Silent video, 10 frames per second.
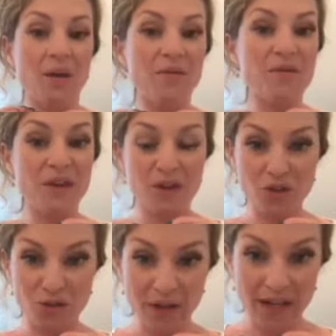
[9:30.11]
fair
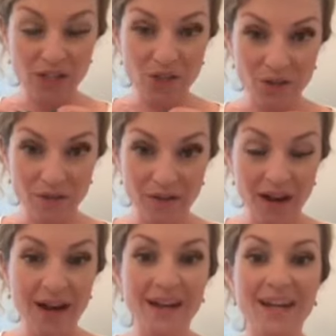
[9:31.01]
trade
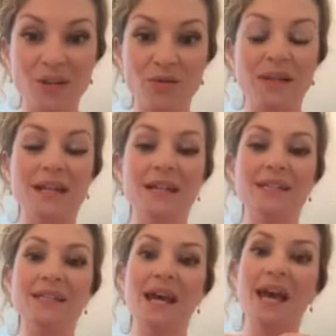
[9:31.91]
certified
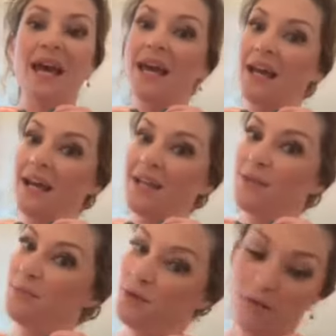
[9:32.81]
ingredients, and the
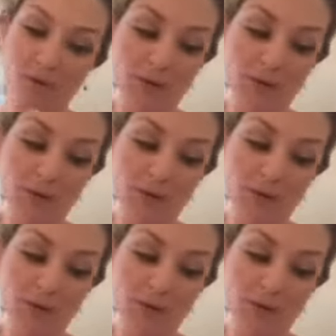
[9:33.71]
beautiful